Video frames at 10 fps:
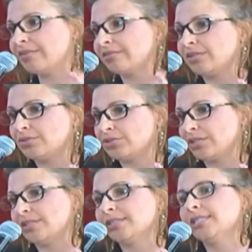of
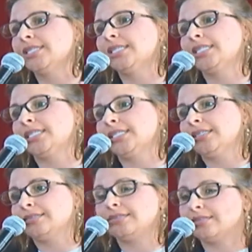evolution.
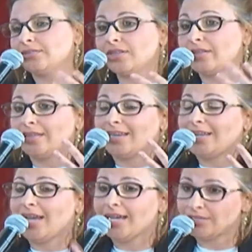There's nothing they
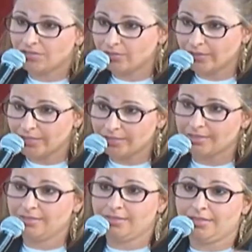can add to
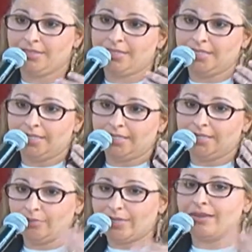it
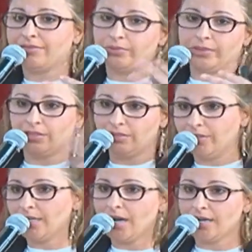that would have to
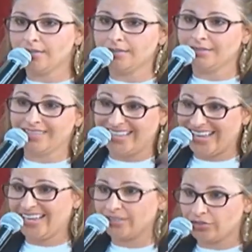include a God. They
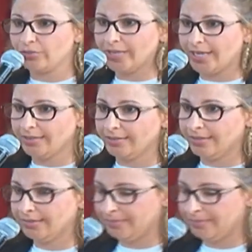can't do that.